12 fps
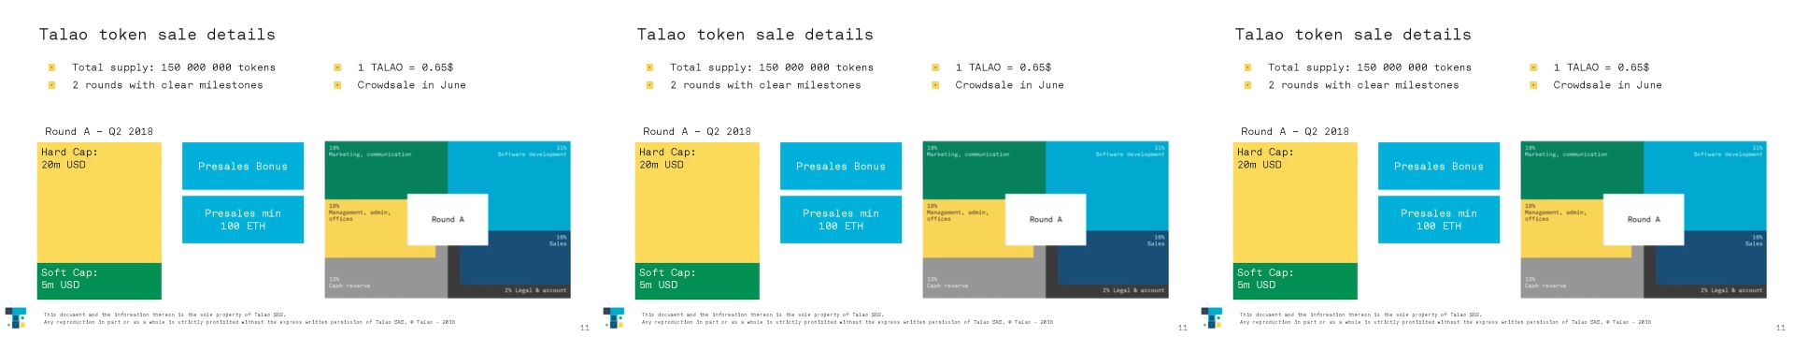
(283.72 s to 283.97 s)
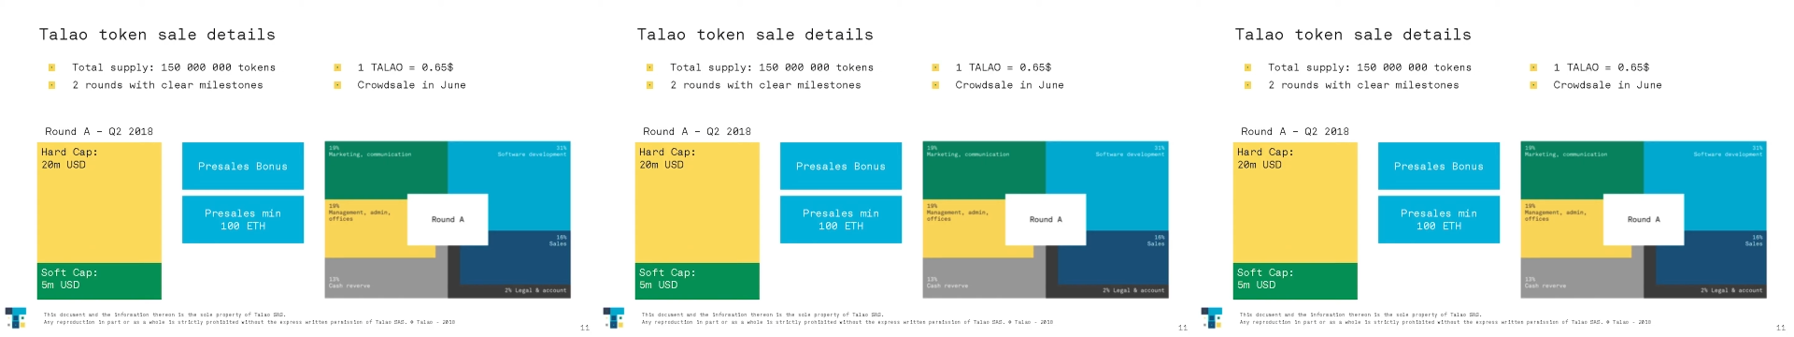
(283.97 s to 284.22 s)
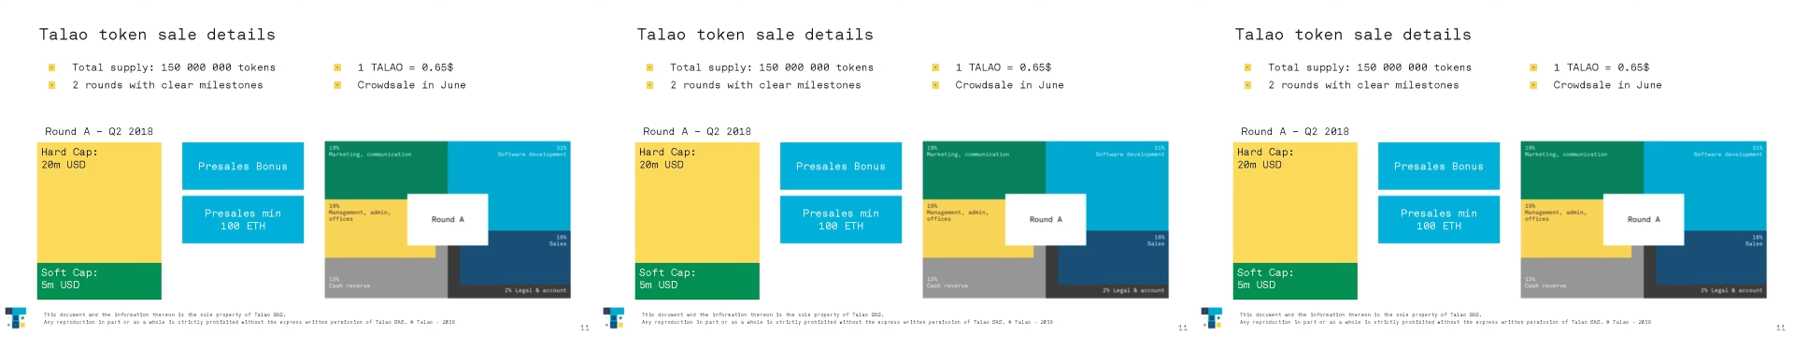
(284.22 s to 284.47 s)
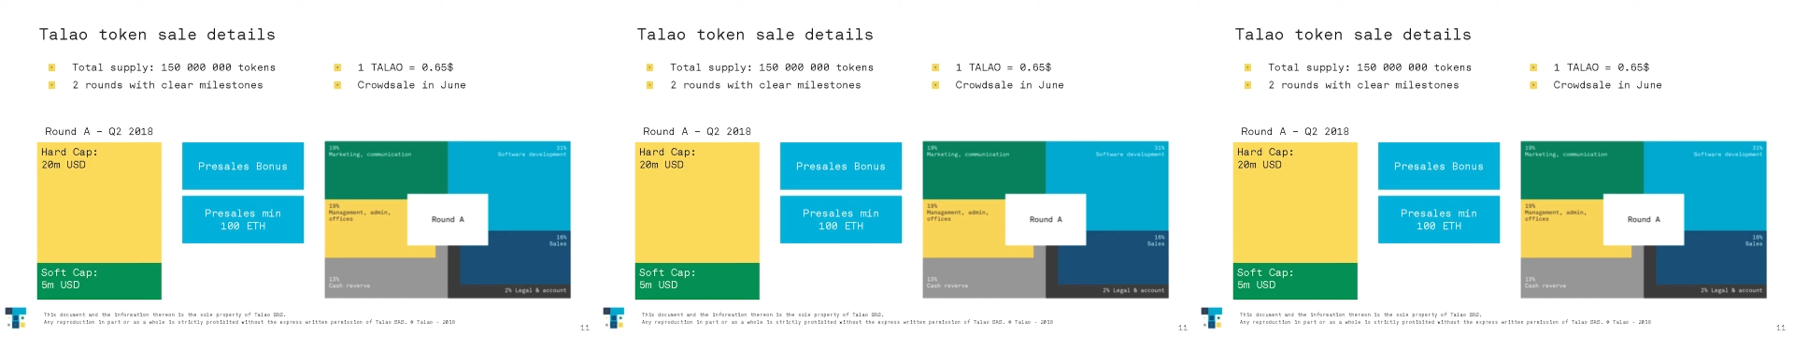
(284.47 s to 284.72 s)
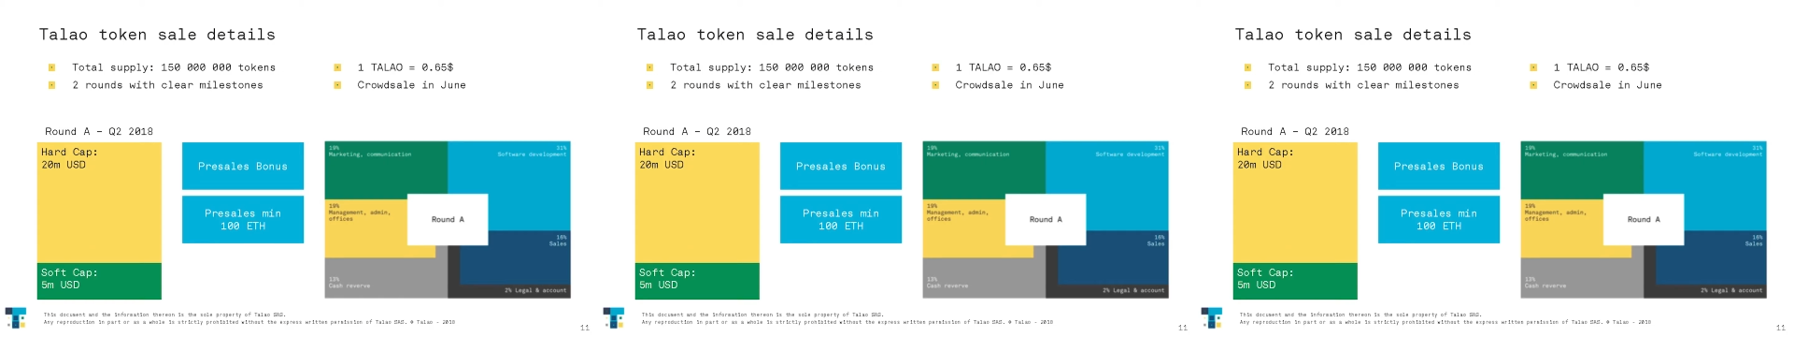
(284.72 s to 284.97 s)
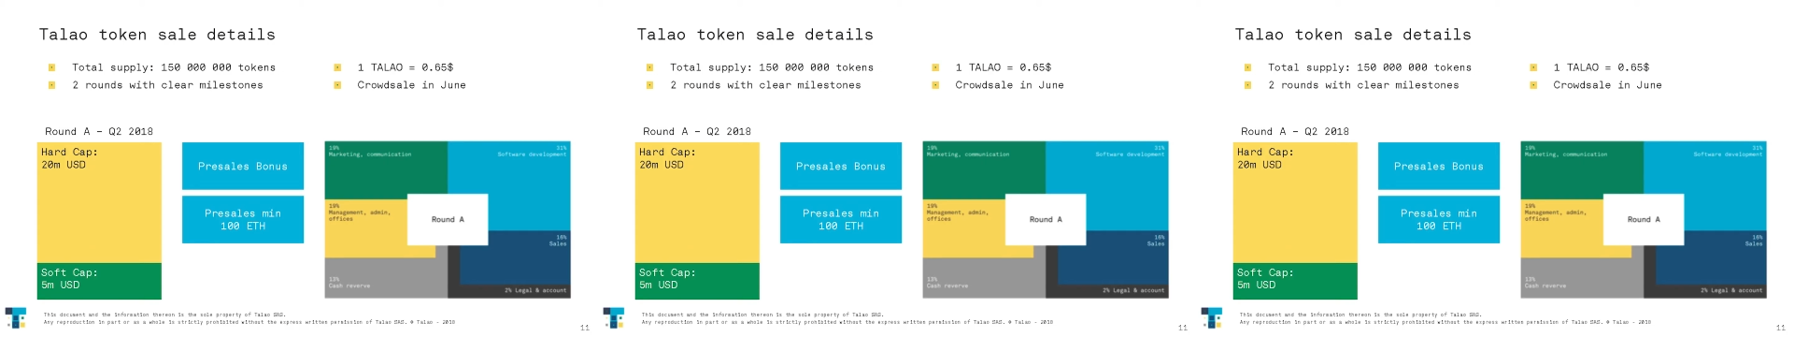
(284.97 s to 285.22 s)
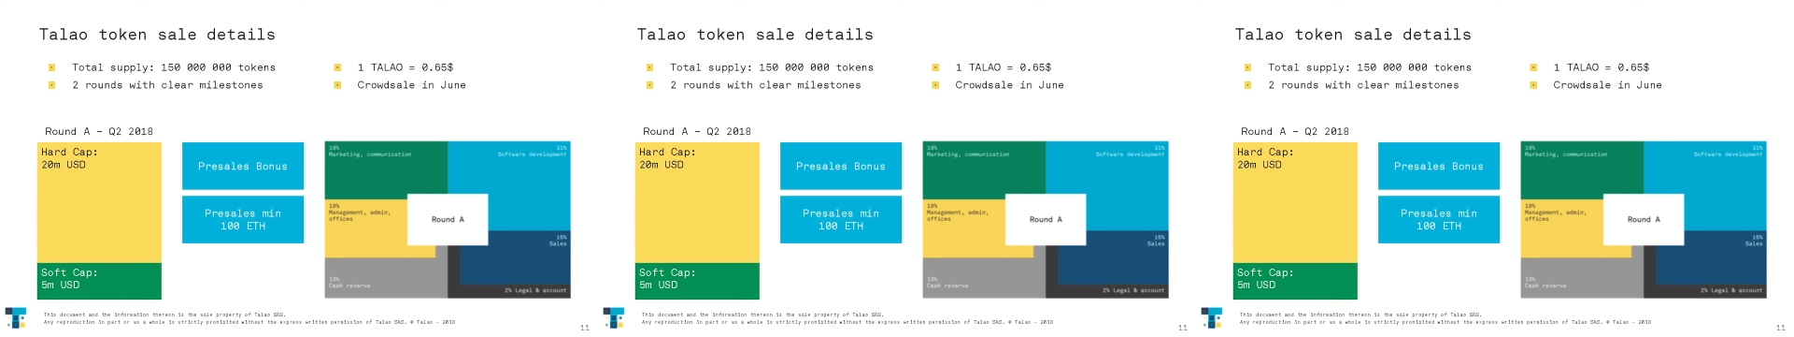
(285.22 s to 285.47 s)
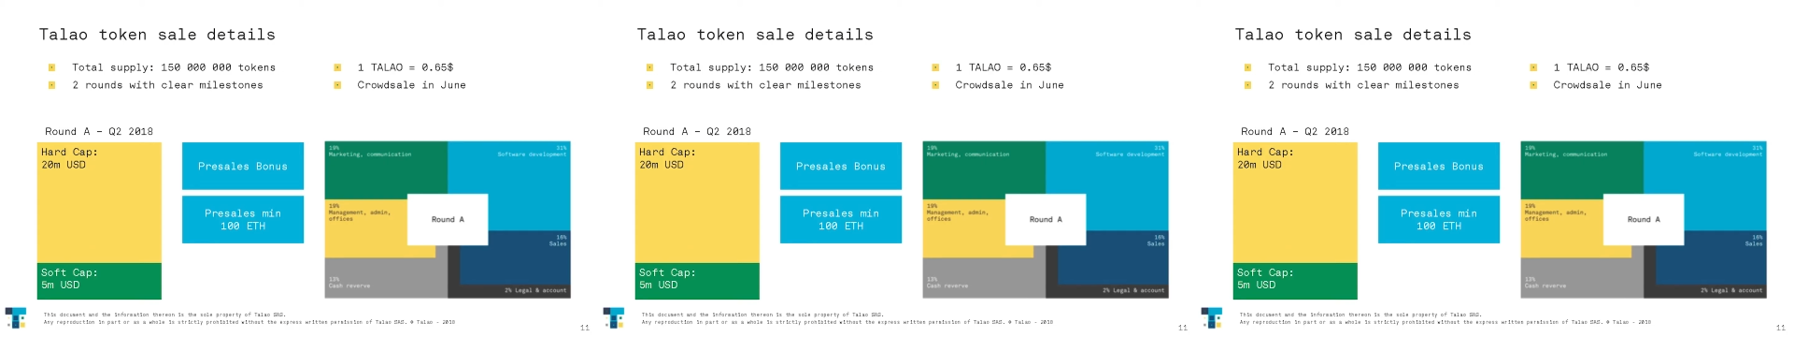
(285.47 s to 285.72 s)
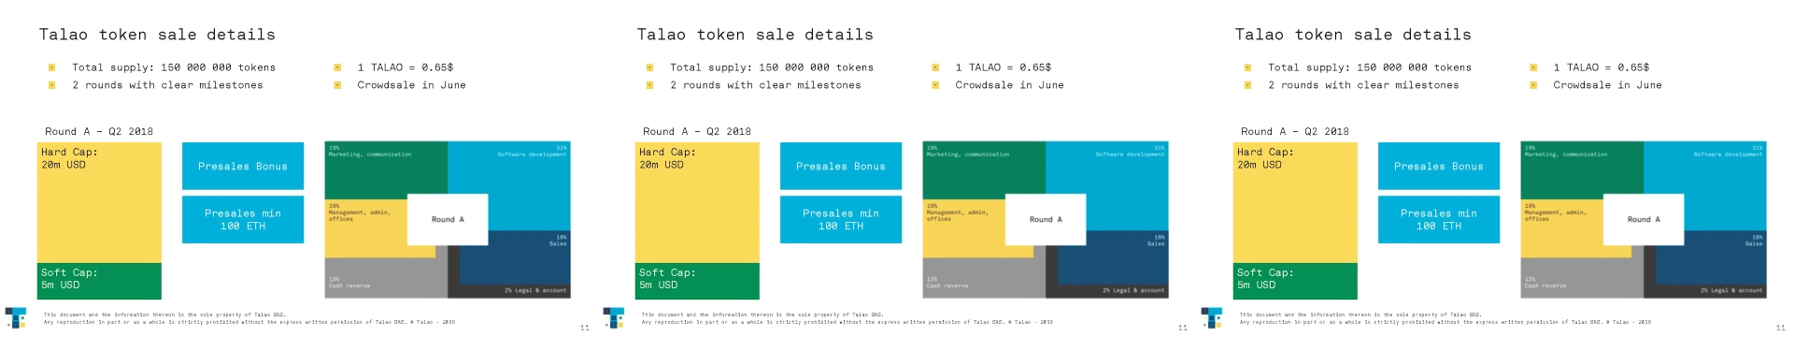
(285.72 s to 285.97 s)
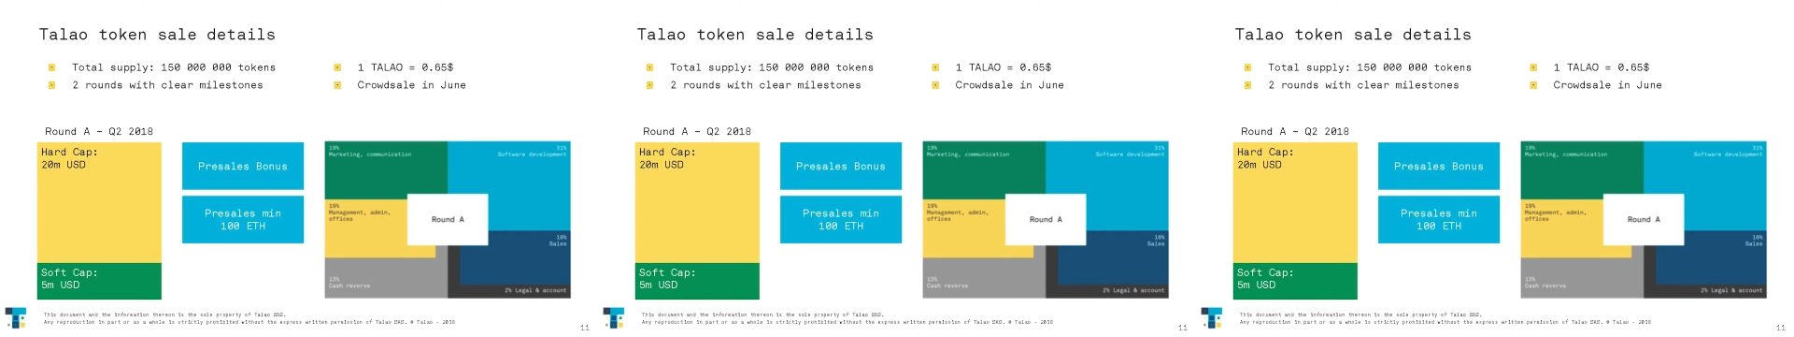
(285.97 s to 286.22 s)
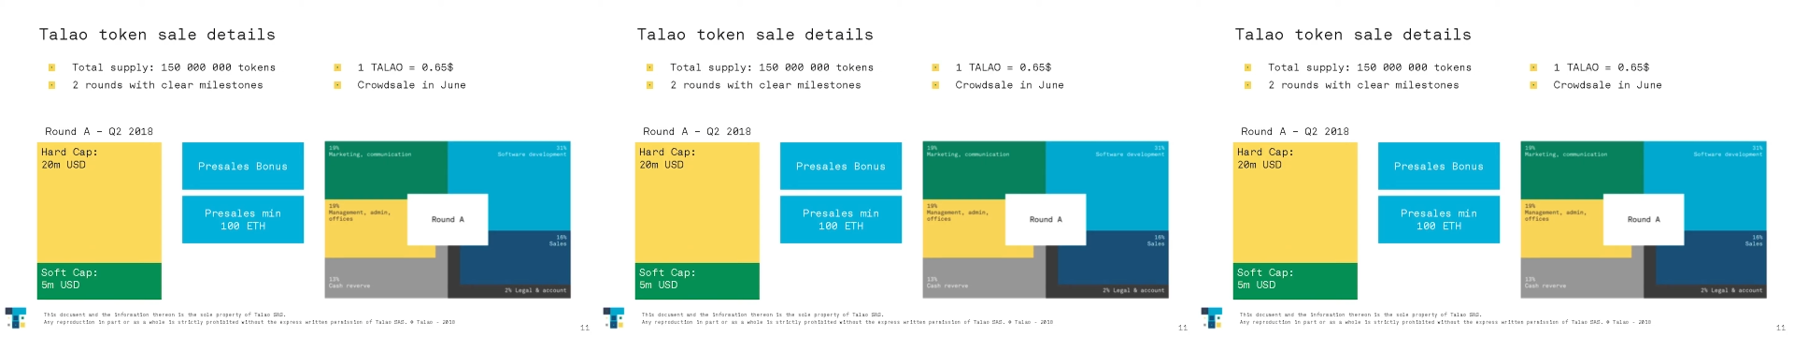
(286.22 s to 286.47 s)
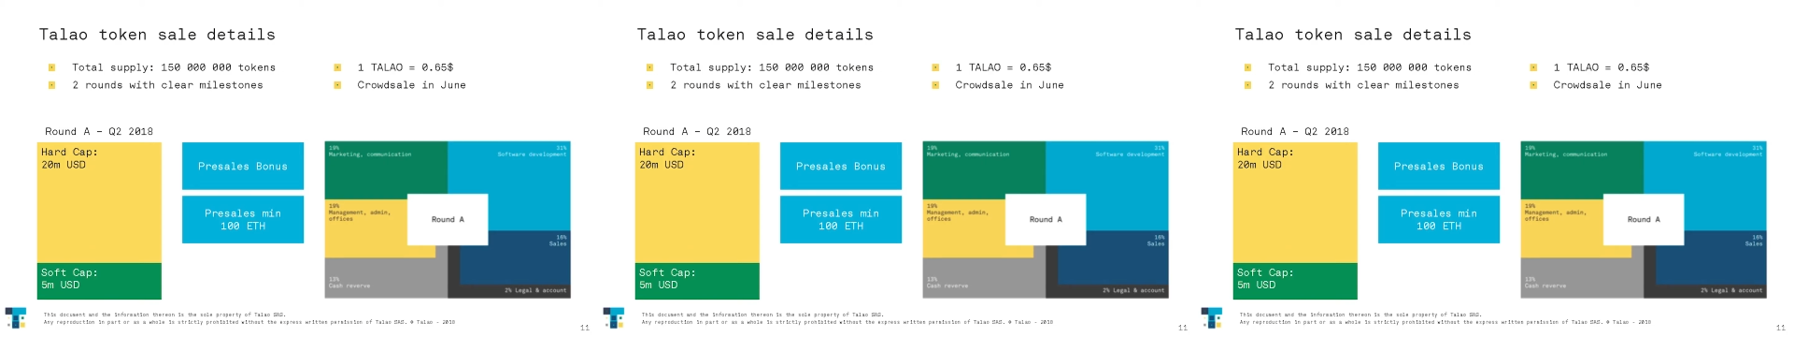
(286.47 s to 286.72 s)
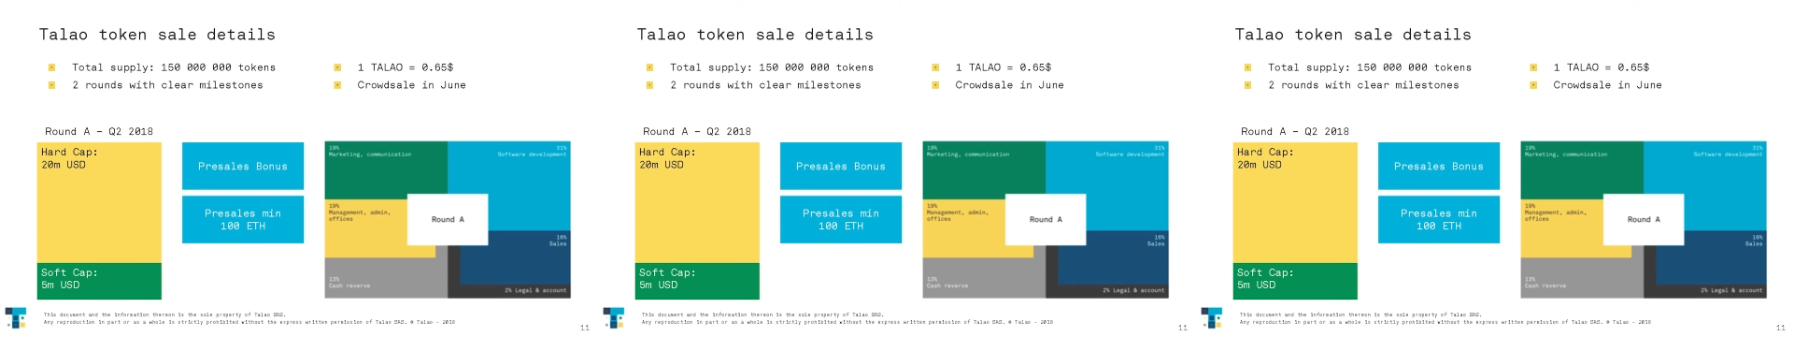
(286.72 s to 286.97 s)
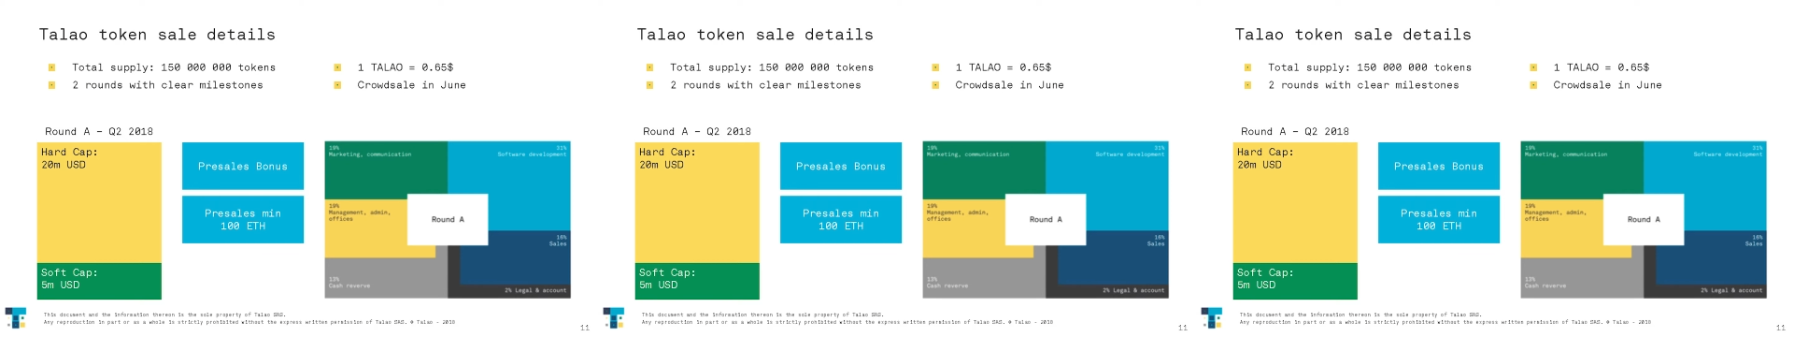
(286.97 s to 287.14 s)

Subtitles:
(no speaker visible)